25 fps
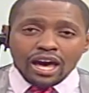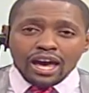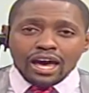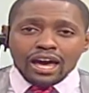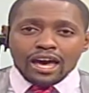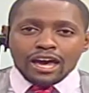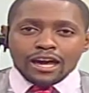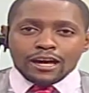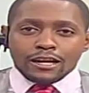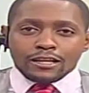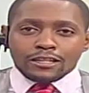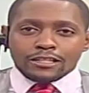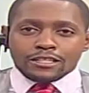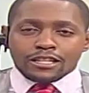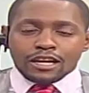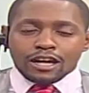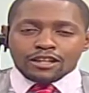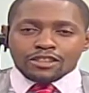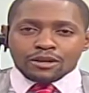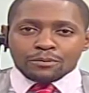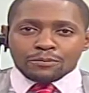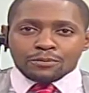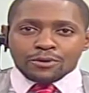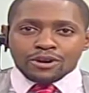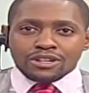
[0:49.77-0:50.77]
And uh,
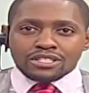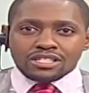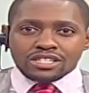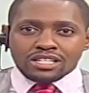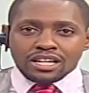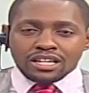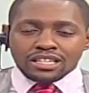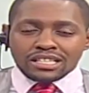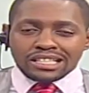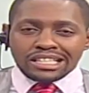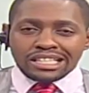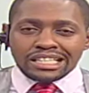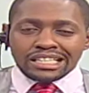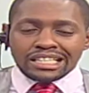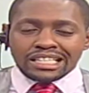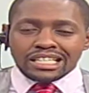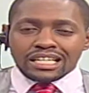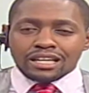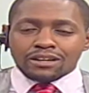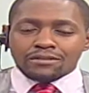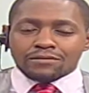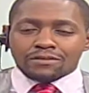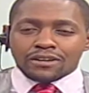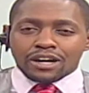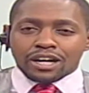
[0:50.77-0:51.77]
the president did
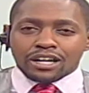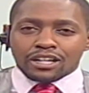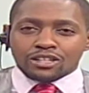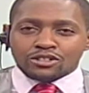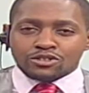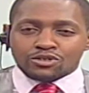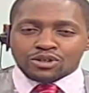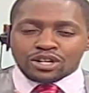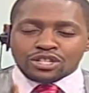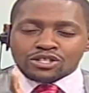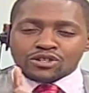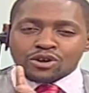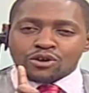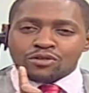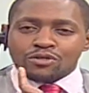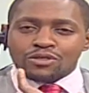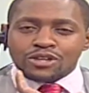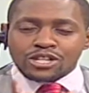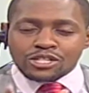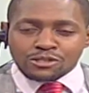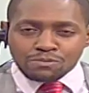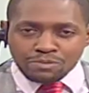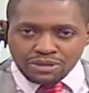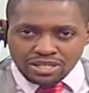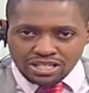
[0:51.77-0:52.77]
give an address on
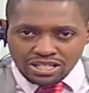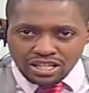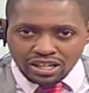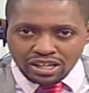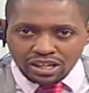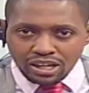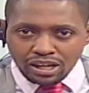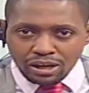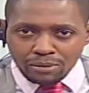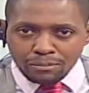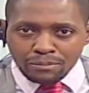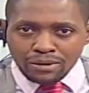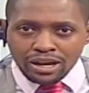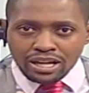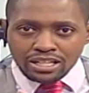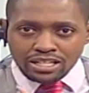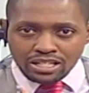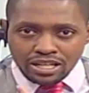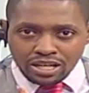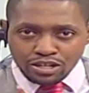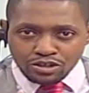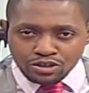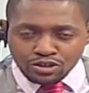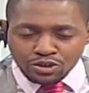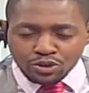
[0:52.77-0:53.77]
this particular
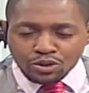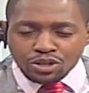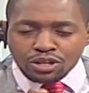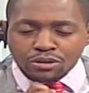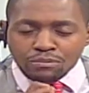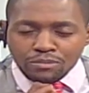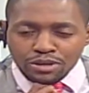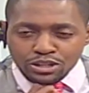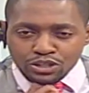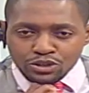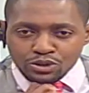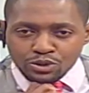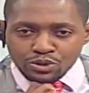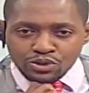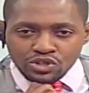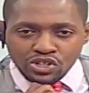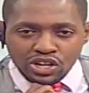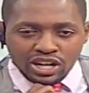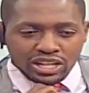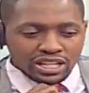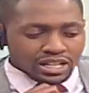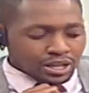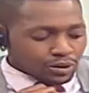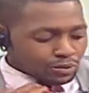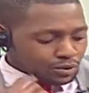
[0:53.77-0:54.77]
matter during
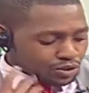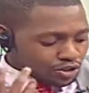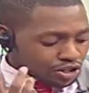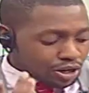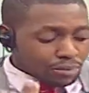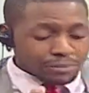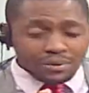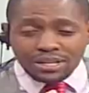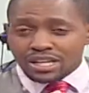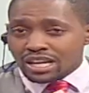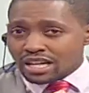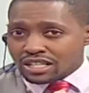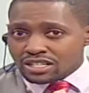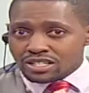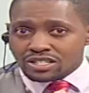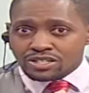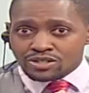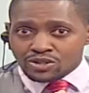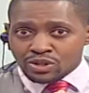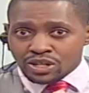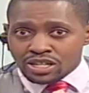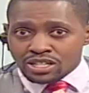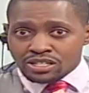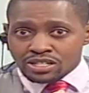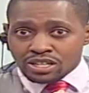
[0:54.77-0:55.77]
Mashujaa Day. We shall be getting
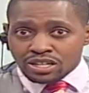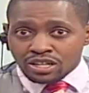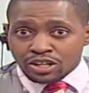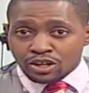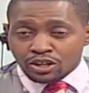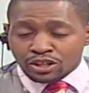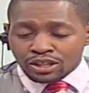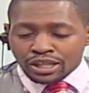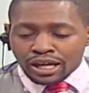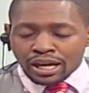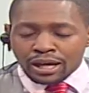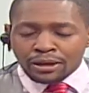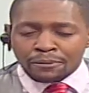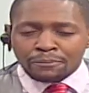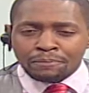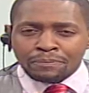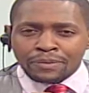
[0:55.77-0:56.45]
to listen in on that.